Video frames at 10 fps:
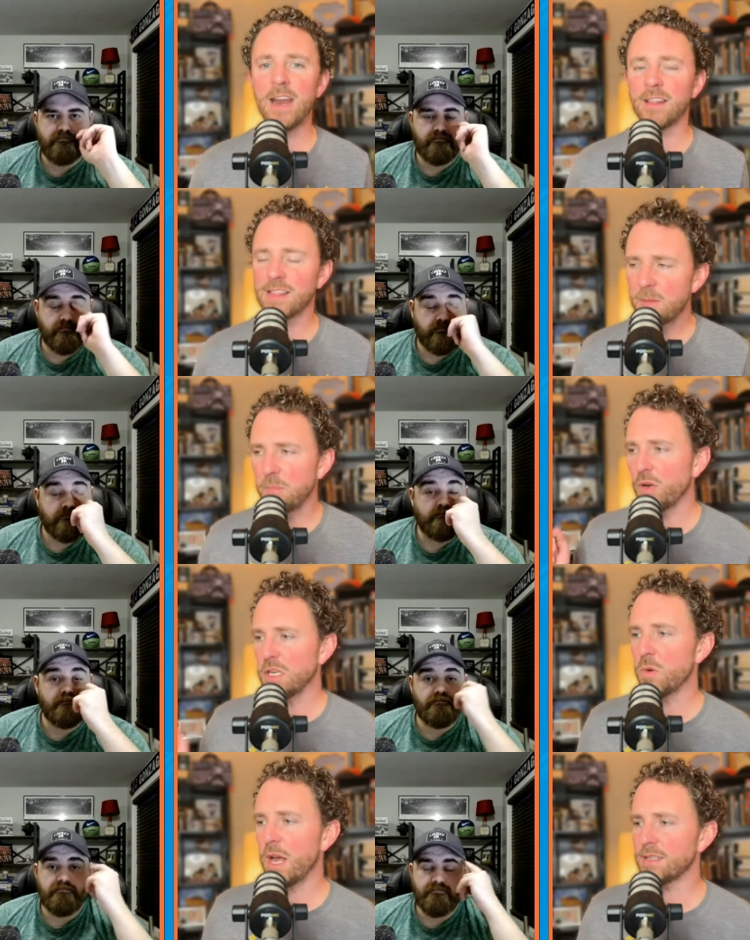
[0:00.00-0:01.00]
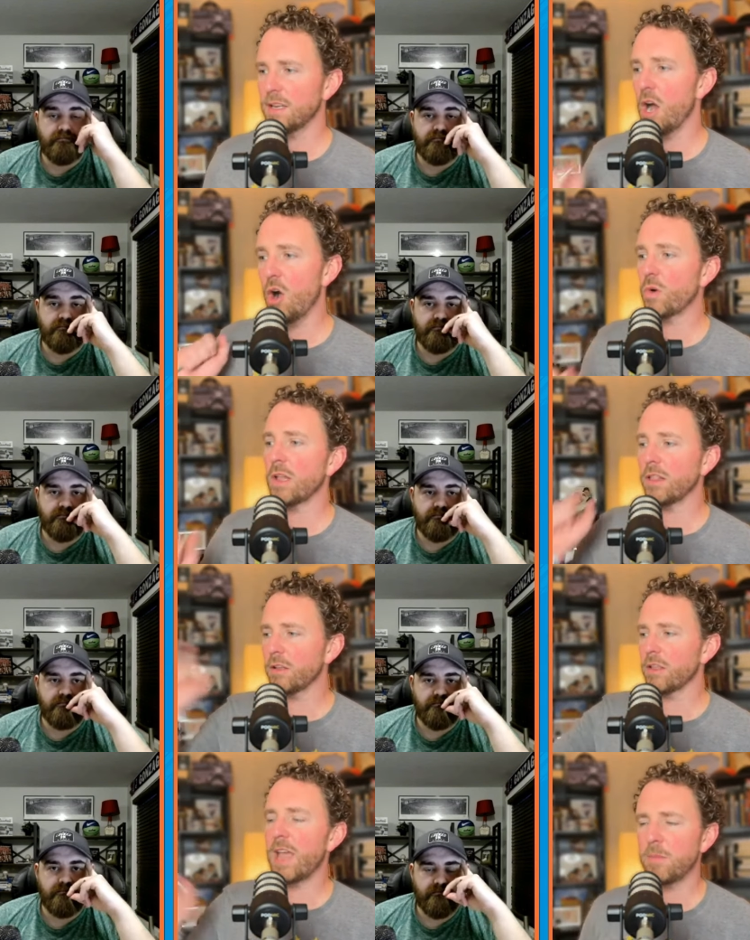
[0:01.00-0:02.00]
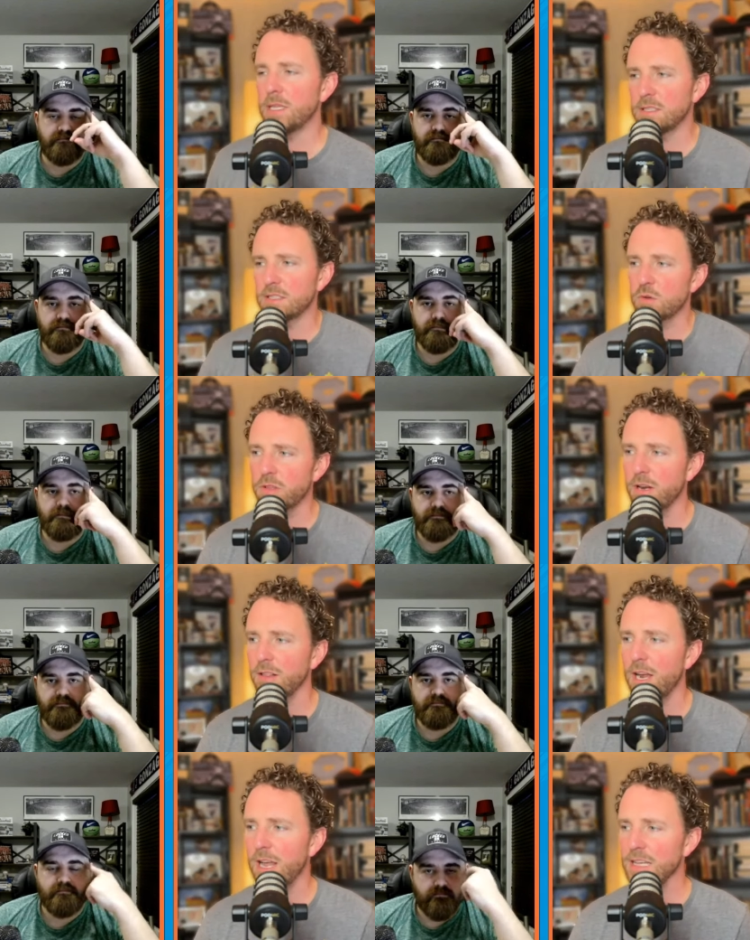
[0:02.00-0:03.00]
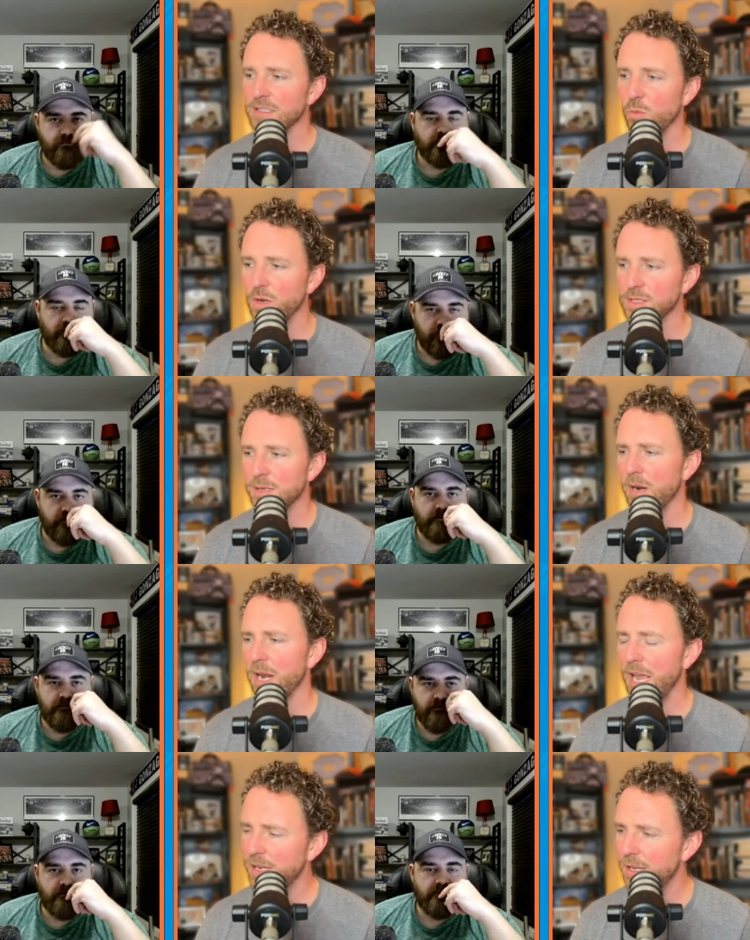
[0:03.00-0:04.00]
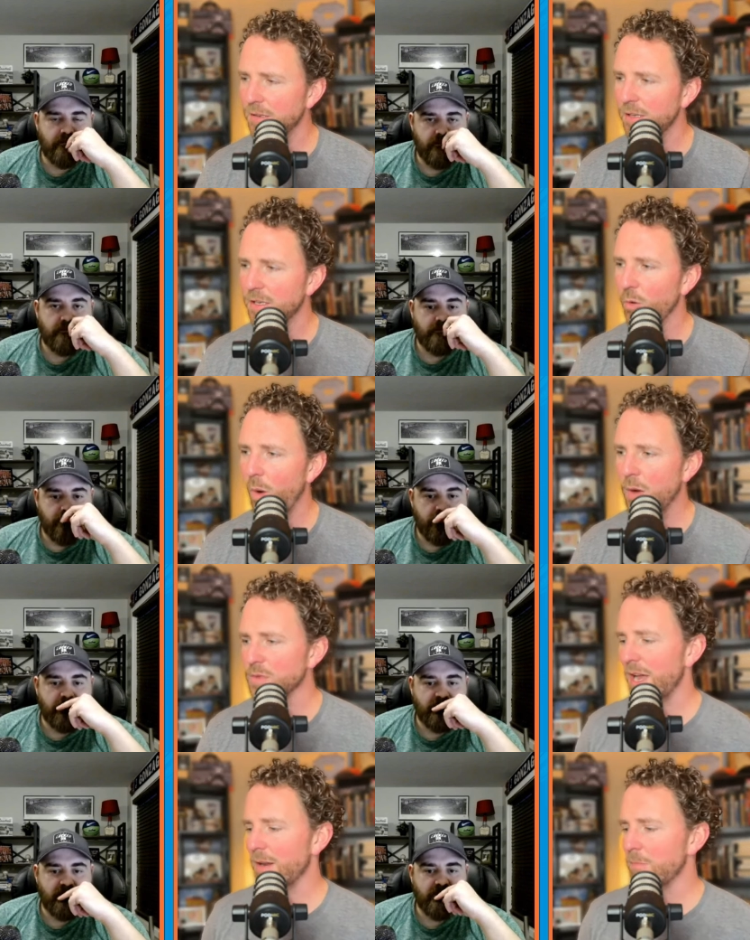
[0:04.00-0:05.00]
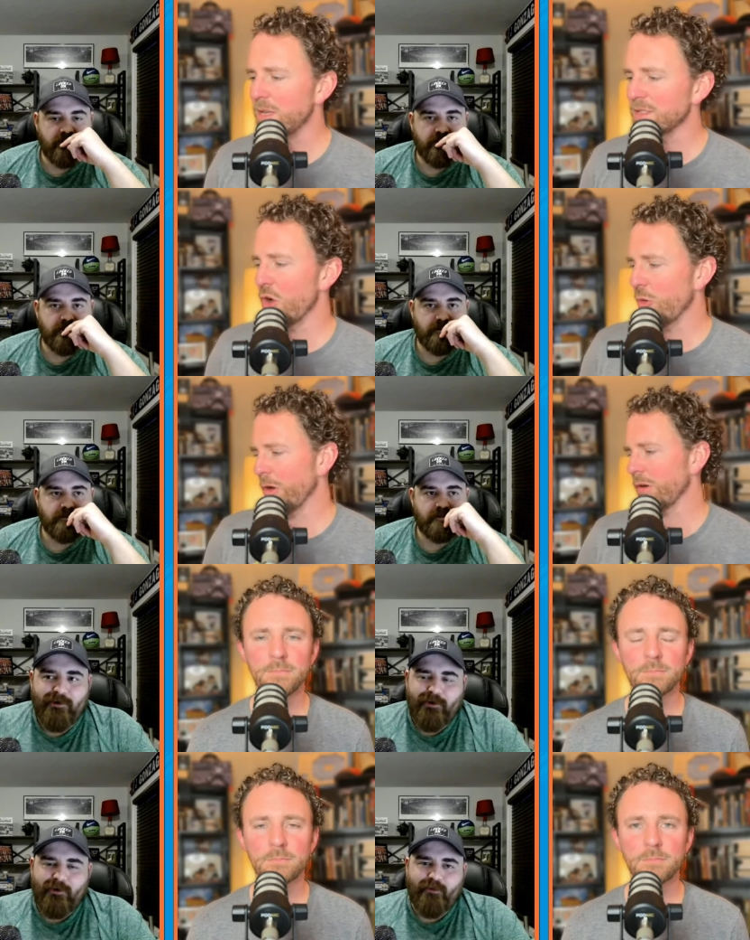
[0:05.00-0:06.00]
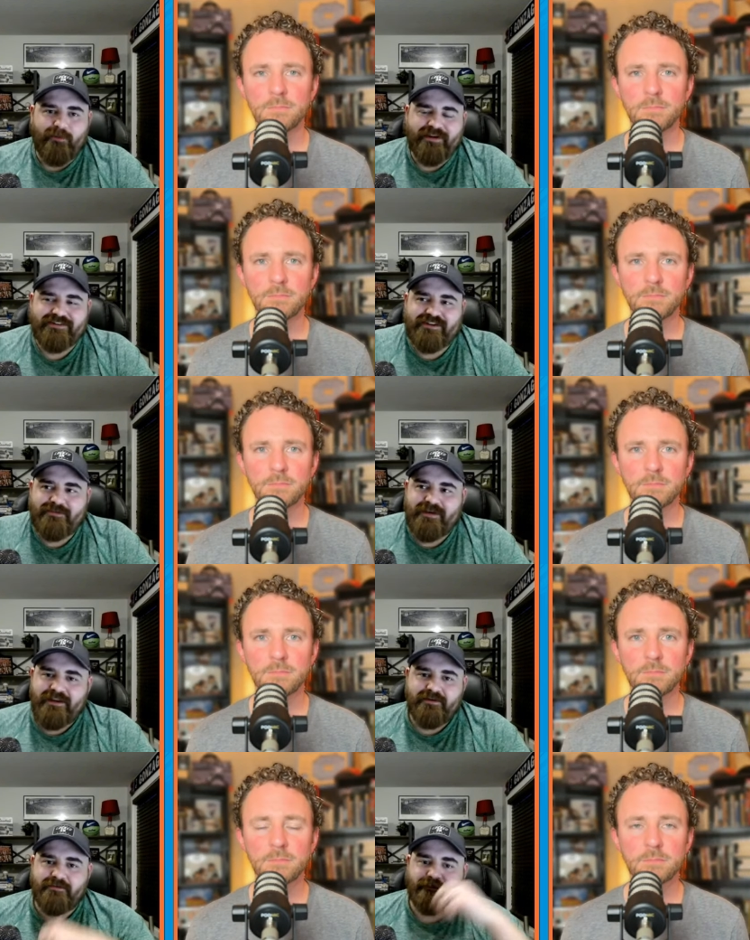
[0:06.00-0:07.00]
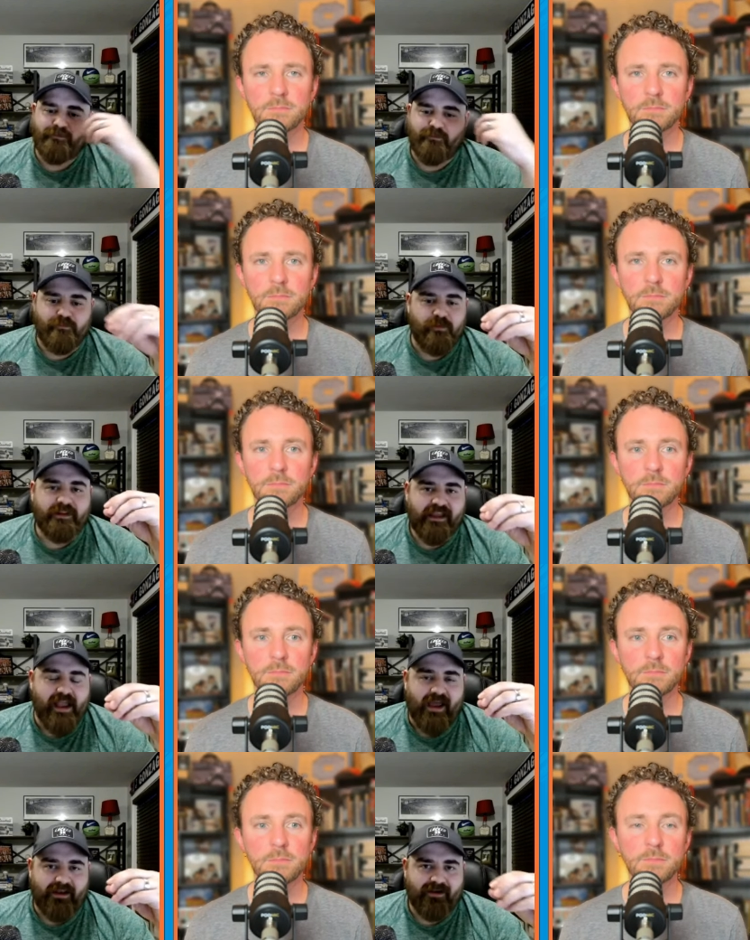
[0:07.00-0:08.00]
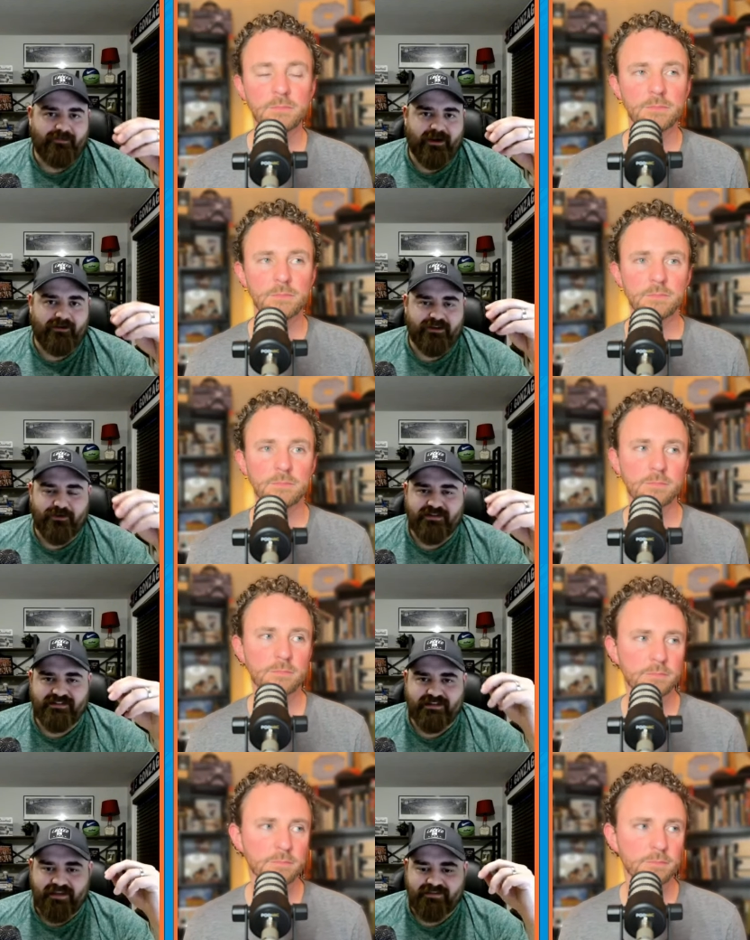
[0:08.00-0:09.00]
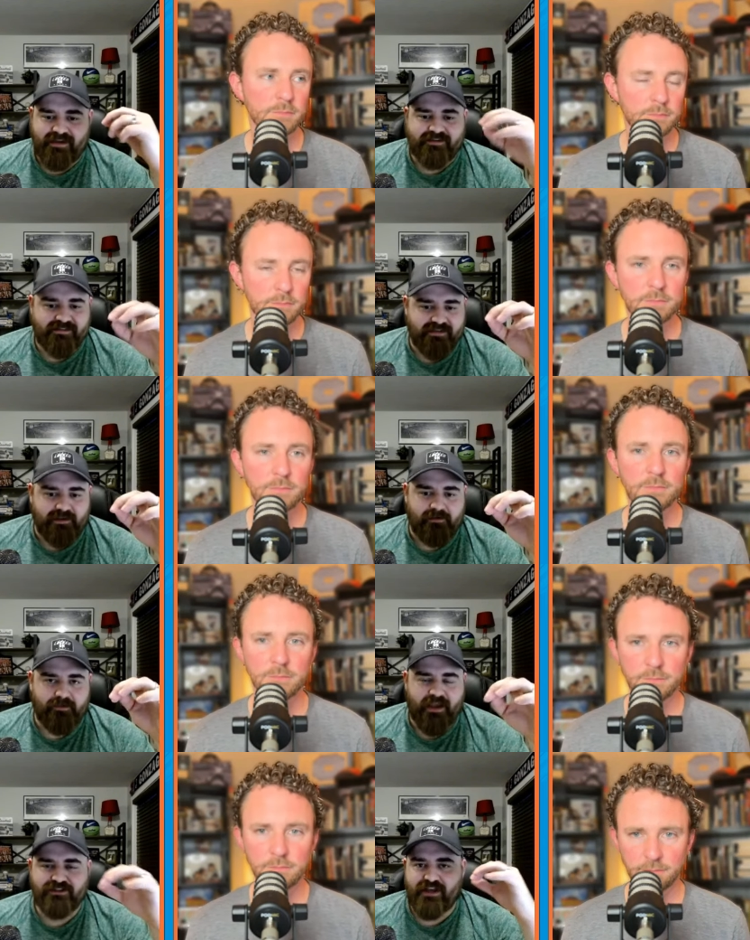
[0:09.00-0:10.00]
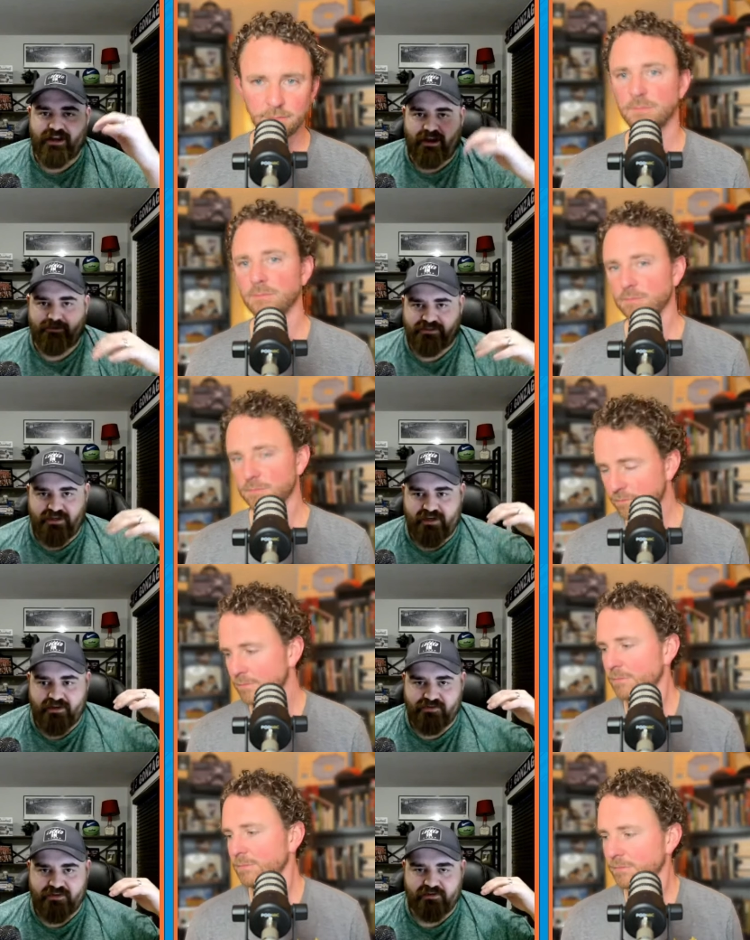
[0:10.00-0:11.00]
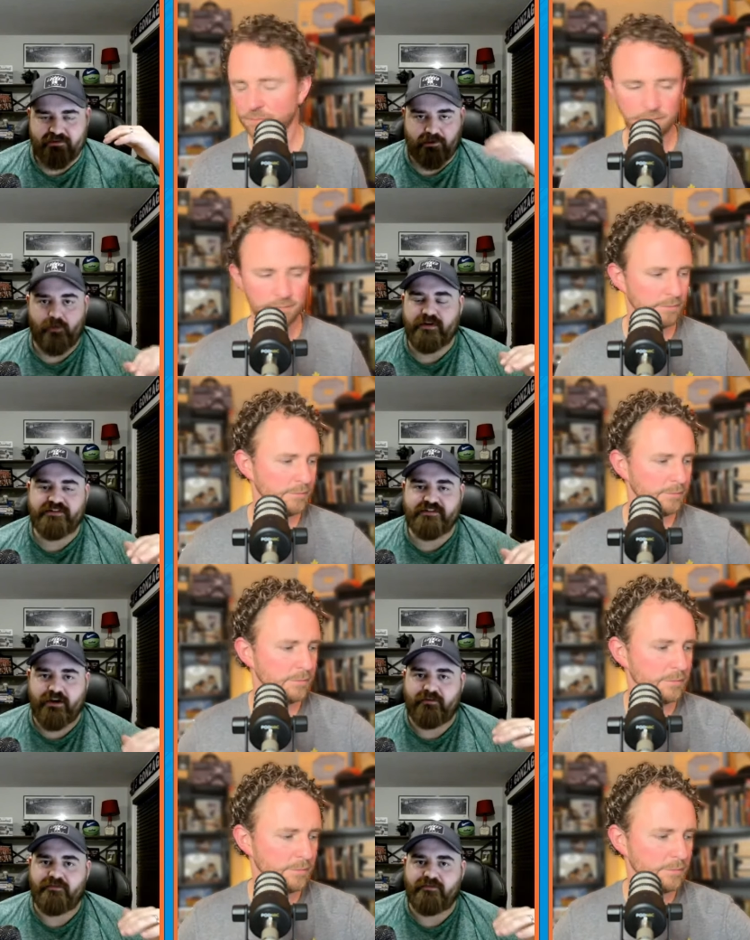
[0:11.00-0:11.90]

Speaker 1: that point, you and I said, oh, clearly that means it's North Carolina as the one seed. But Andy, why was that a misnomer?
Speaker 2: Well, because the committee really had it come down to UNC and Tennessee. They actually had Iowa State as the lowest of